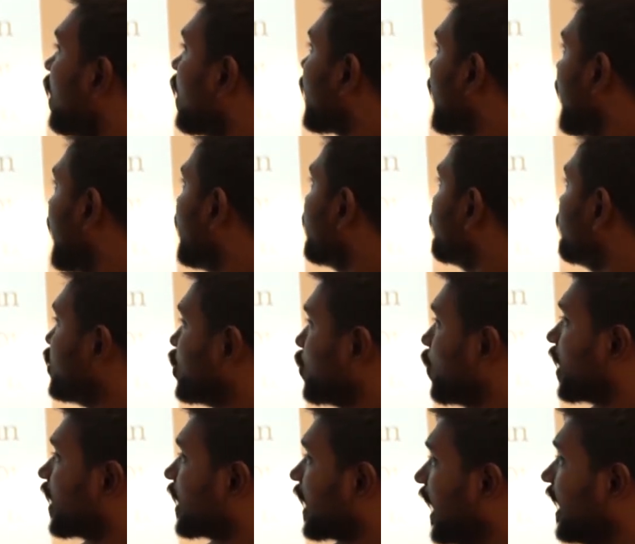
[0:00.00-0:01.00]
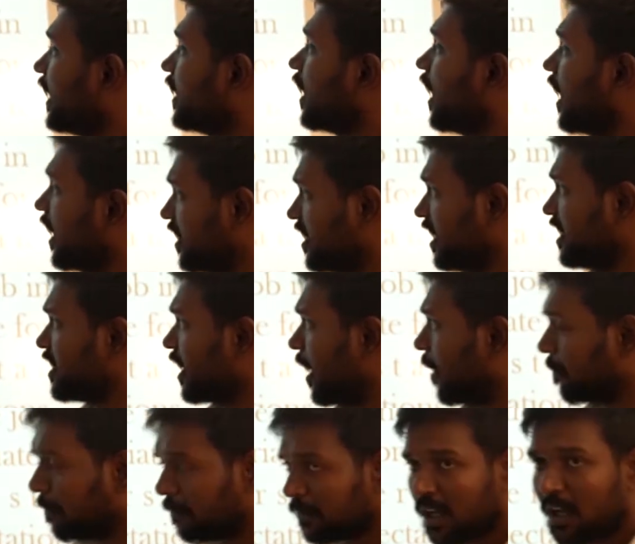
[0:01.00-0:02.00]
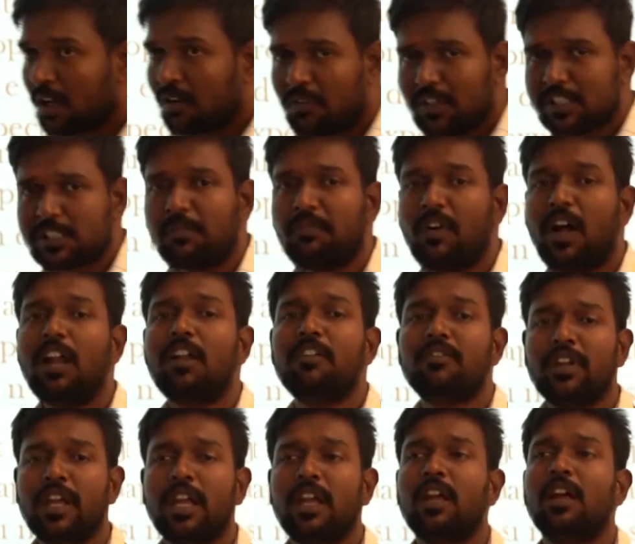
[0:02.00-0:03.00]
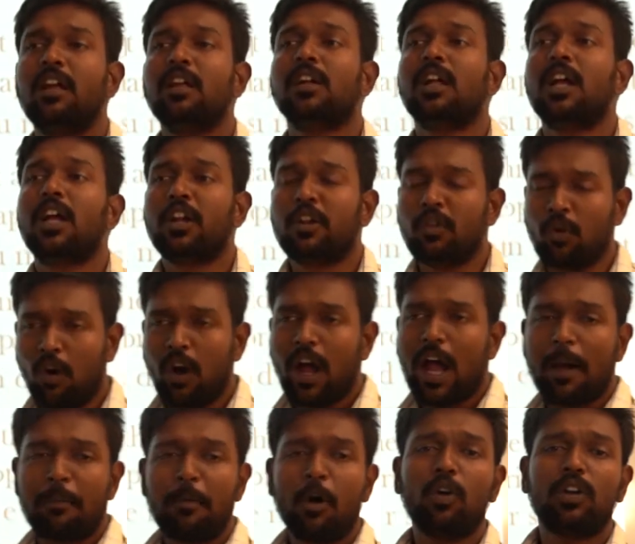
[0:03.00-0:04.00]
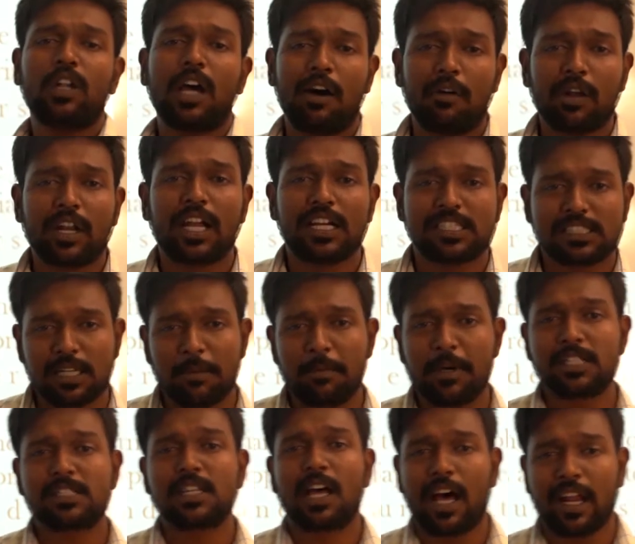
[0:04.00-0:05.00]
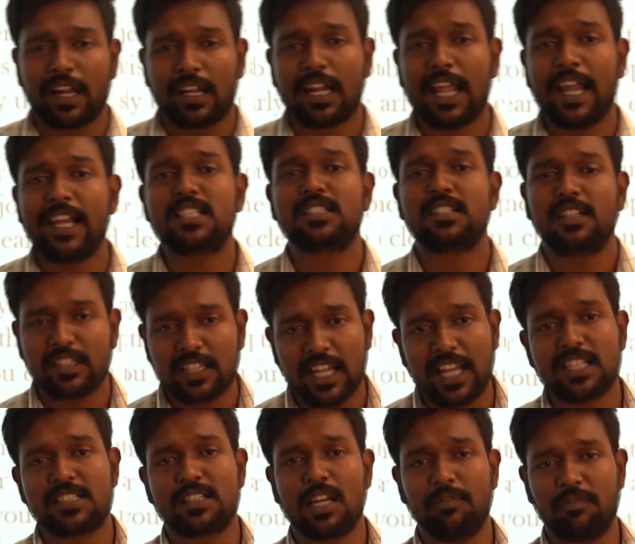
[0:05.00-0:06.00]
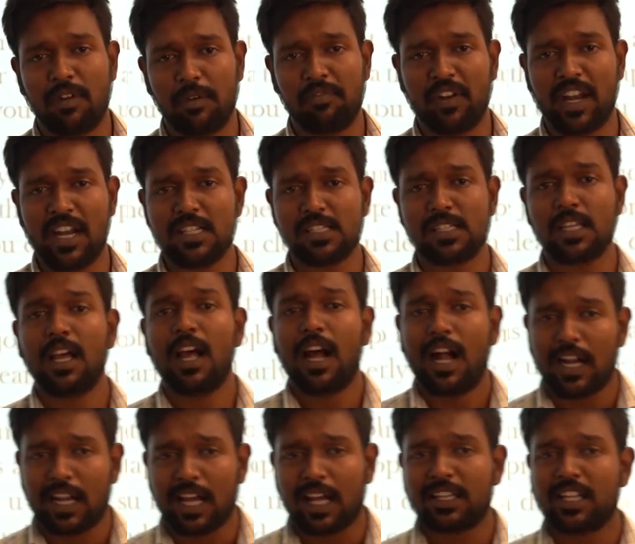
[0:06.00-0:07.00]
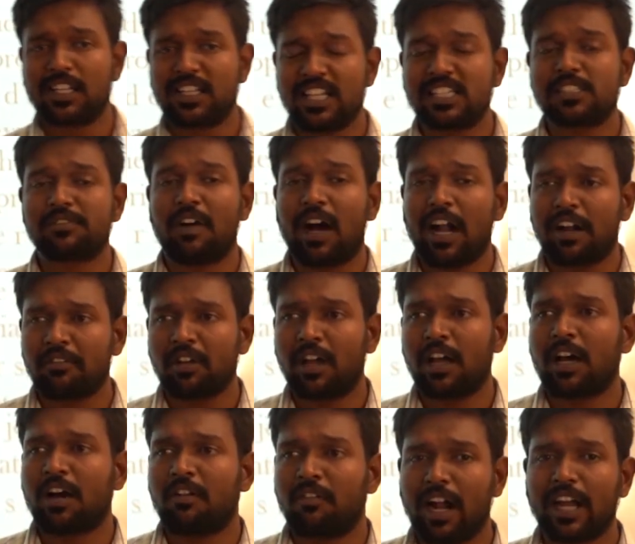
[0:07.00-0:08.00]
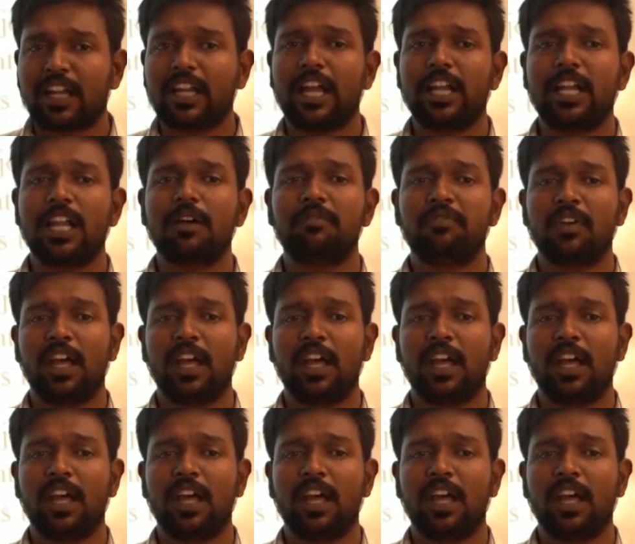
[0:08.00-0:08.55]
connect with your client and the job. First of all, we know about our customers, our clients' taste and preference and other things, what, uh, what kind of